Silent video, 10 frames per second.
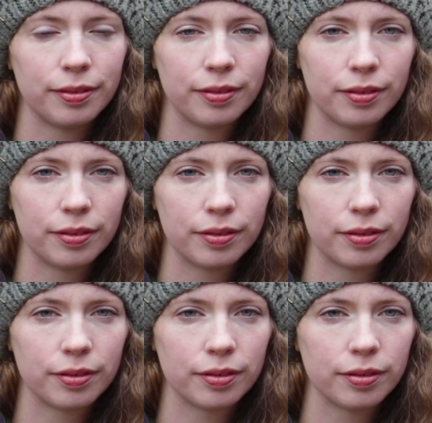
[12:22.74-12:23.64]

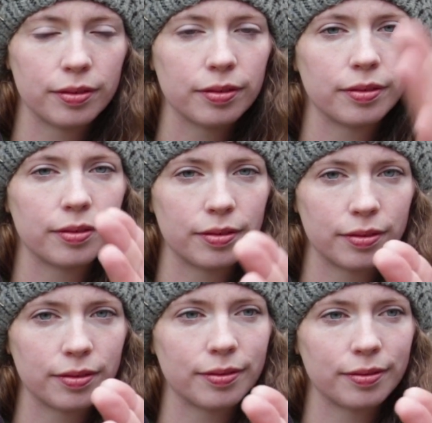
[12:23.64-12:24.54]

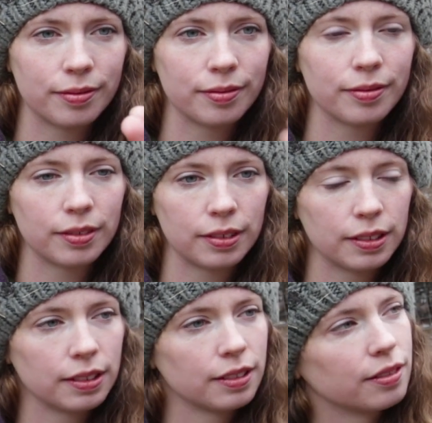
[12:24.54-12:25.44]

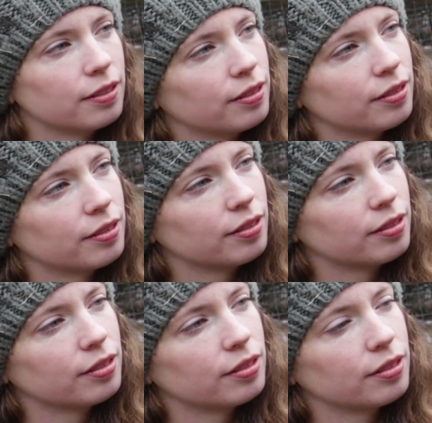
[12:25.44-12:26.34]

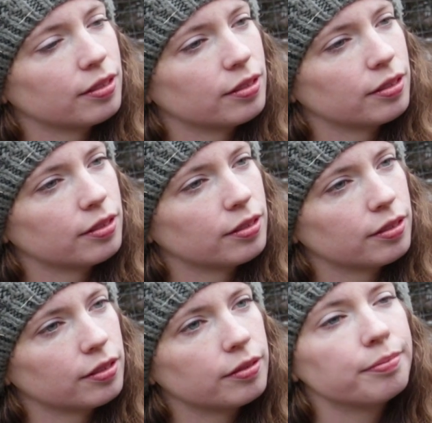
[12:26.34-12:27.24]

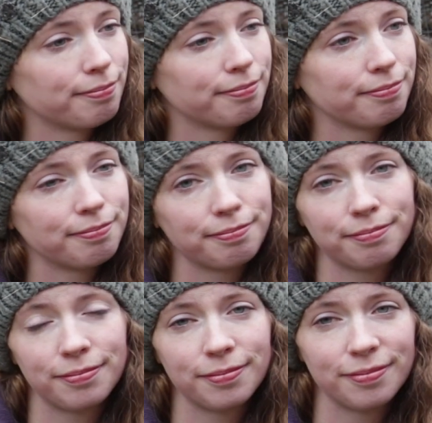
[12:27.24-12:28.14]

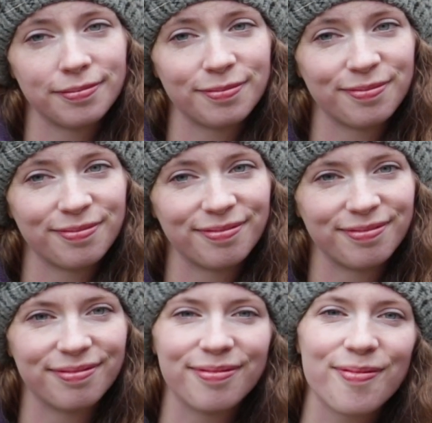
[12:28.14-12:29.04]

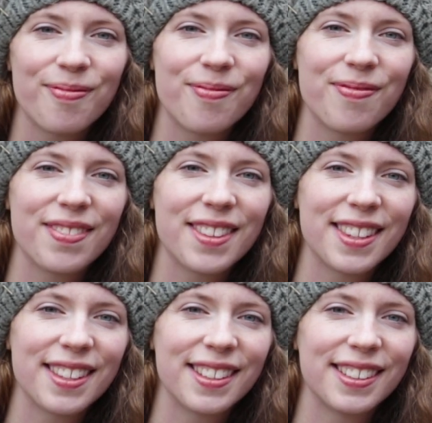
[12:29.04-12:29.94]

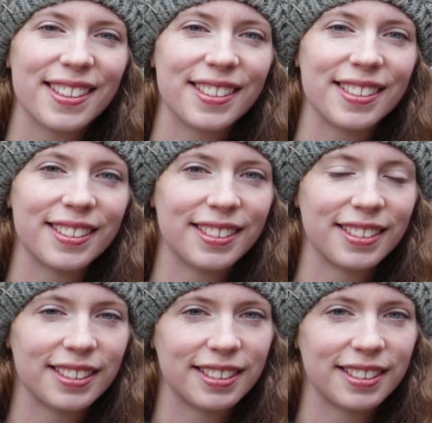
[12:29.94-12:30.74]
No words are spoken by the person on screen.